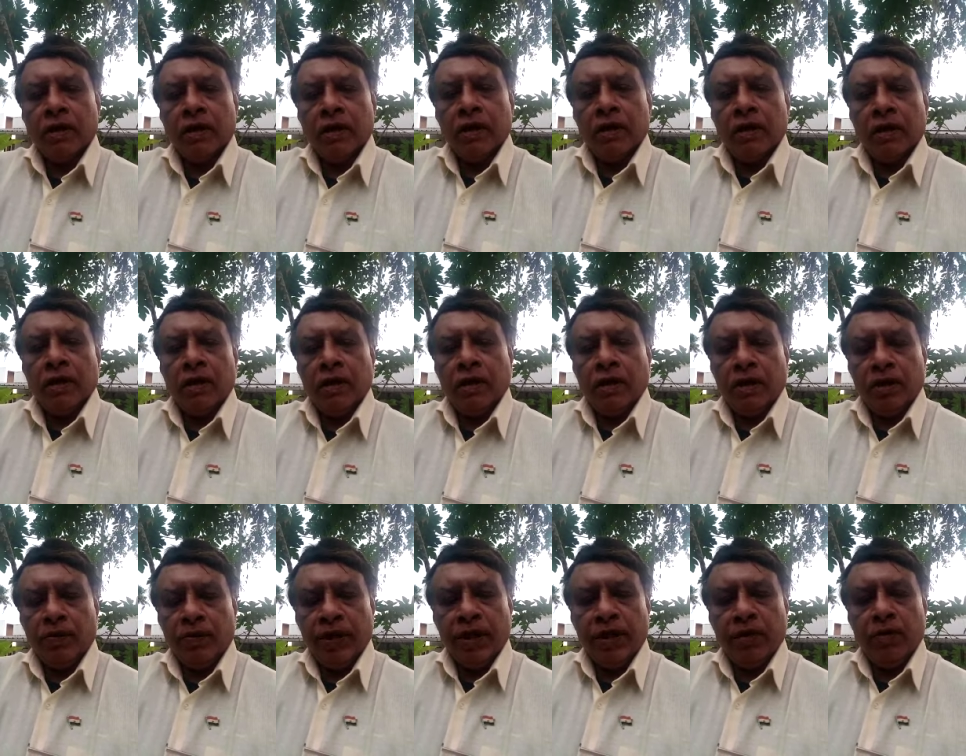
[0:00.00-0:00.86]
uh,
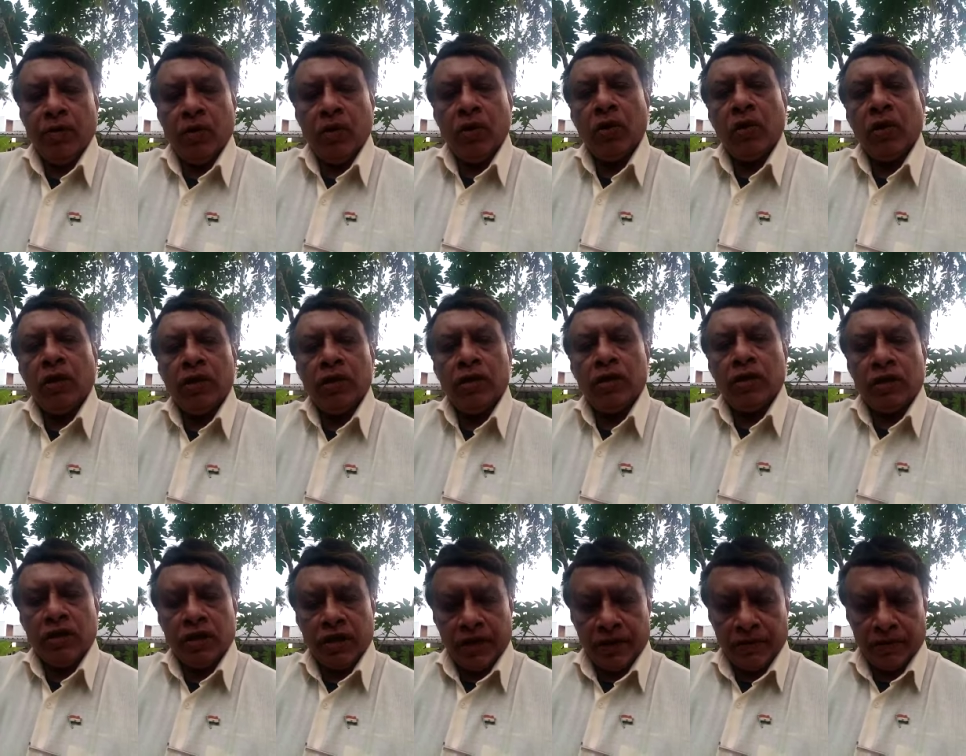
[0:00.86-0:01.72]
remain more or less the
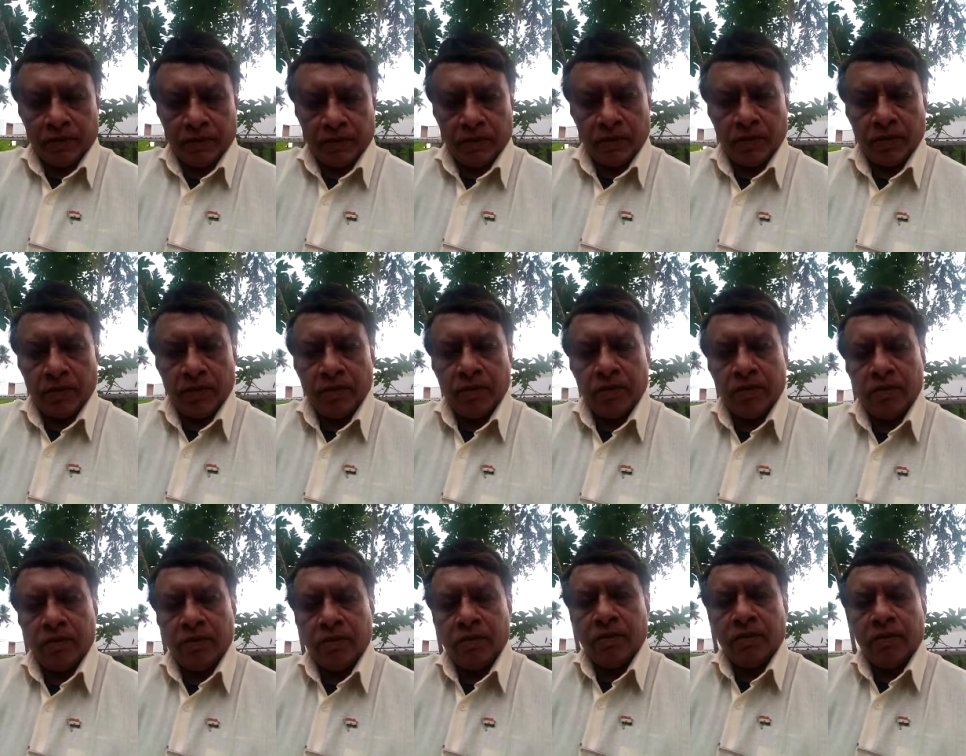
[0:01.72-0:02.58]
same
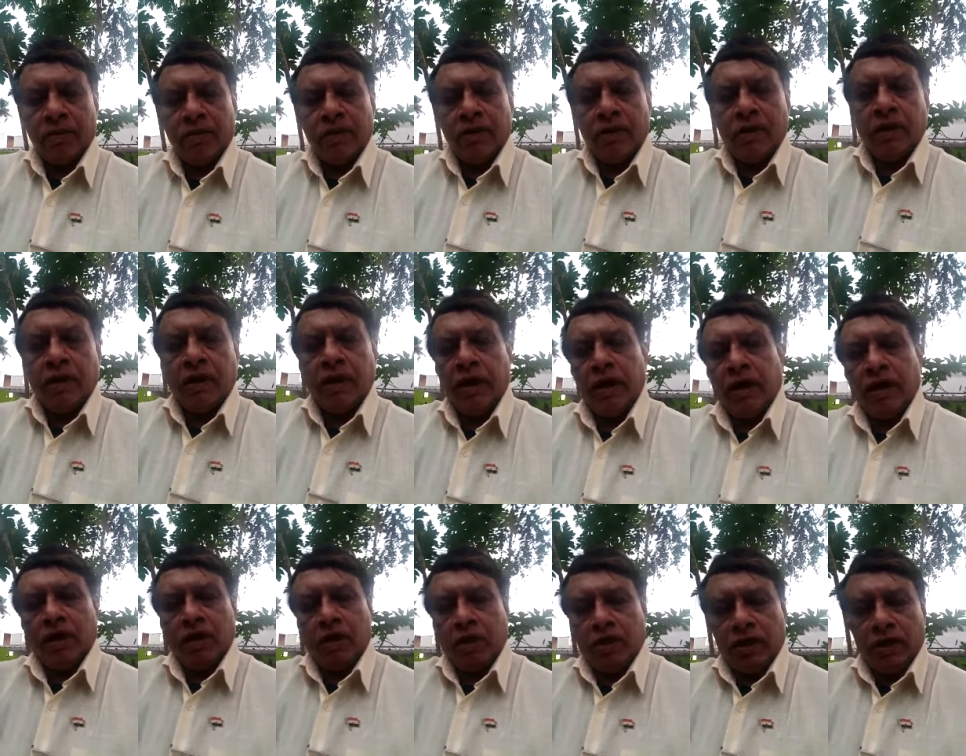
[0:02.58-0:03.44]

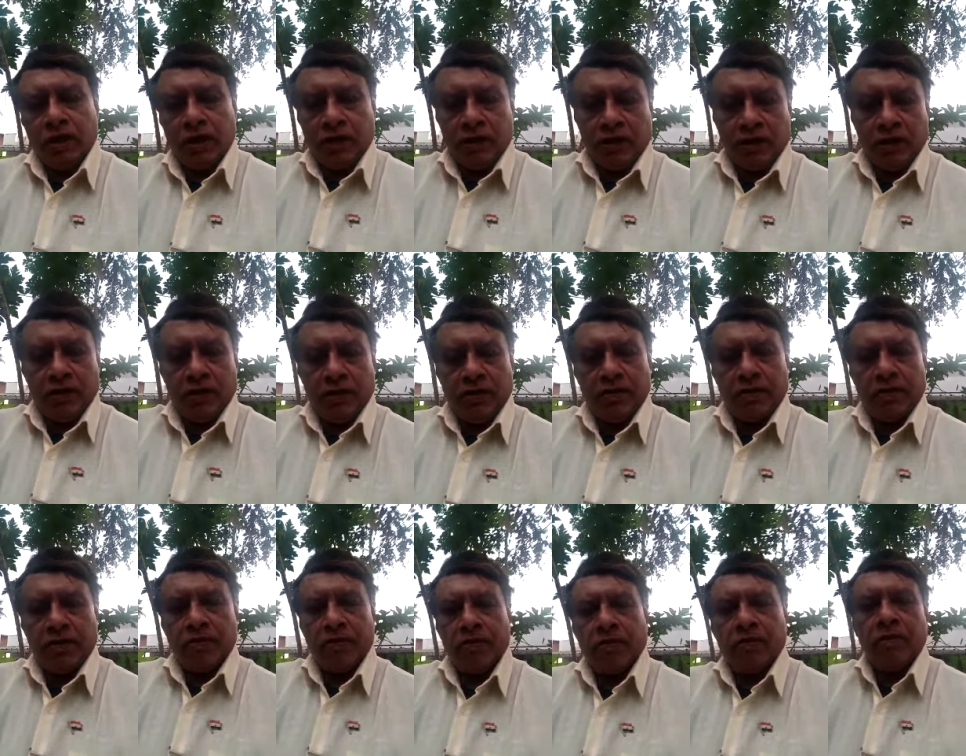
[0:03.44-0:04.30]
across years
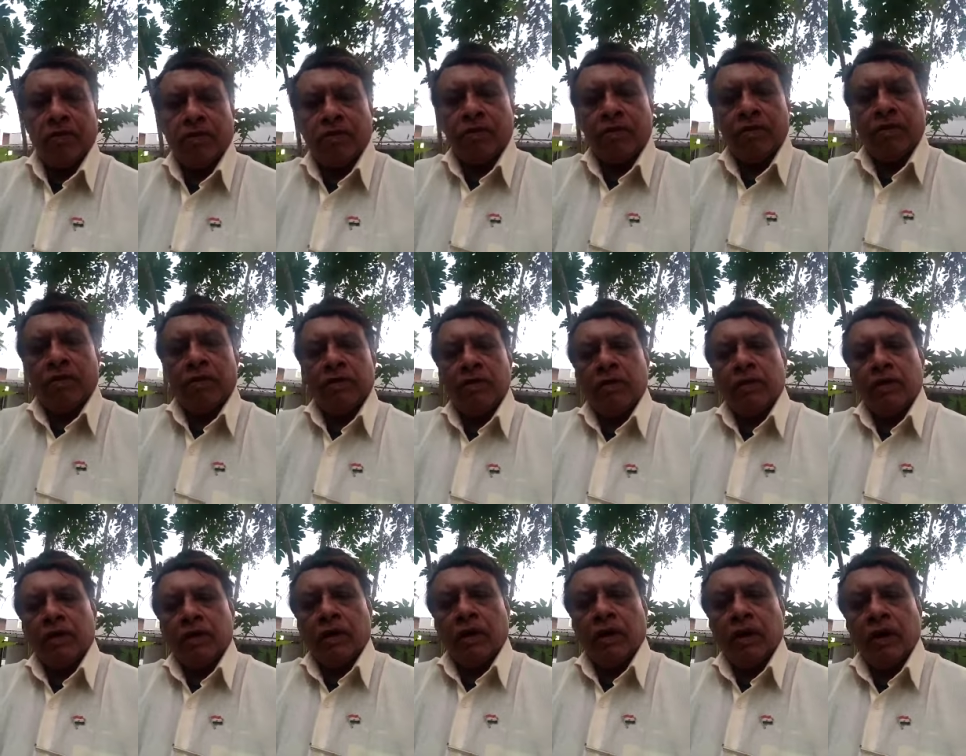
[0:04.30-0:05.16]

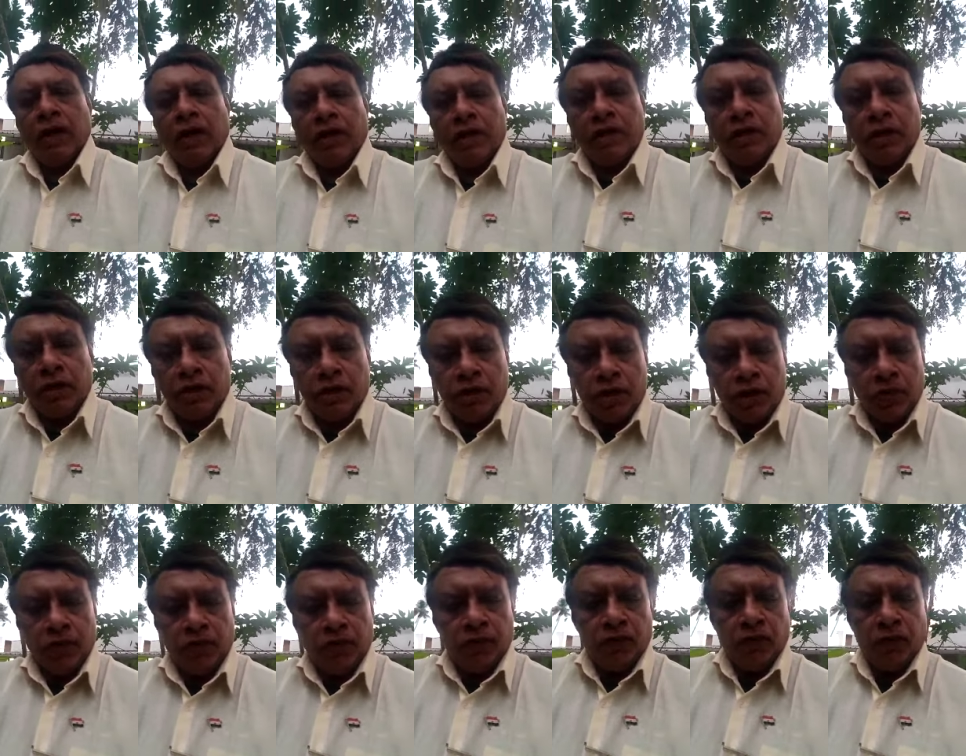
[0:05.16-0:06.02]
like the
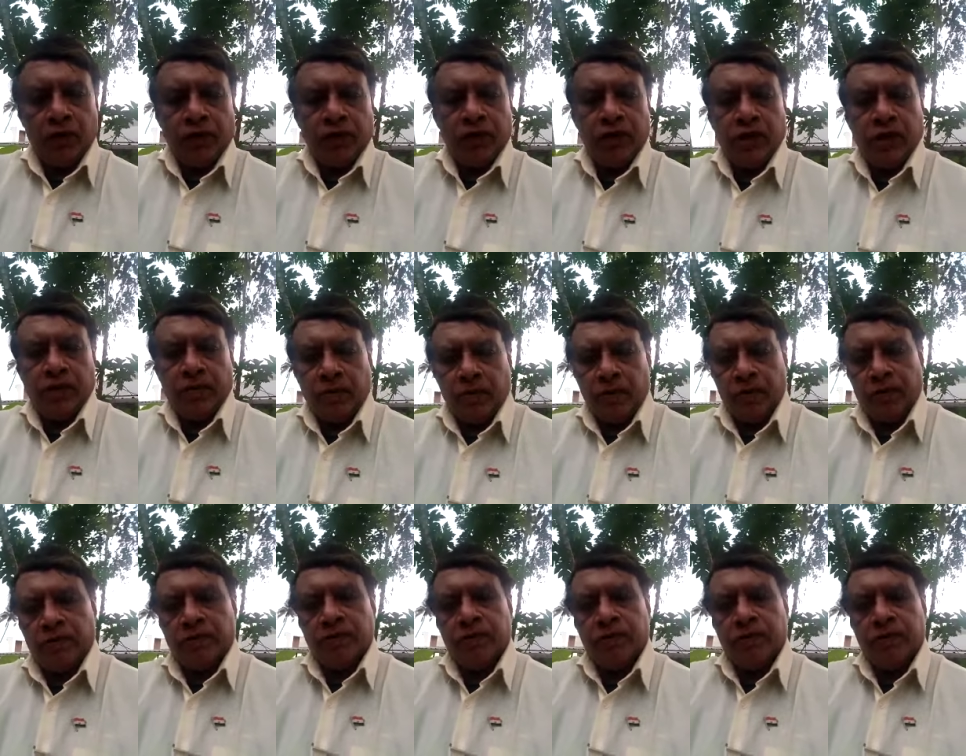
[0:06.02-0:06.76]
Jeep for example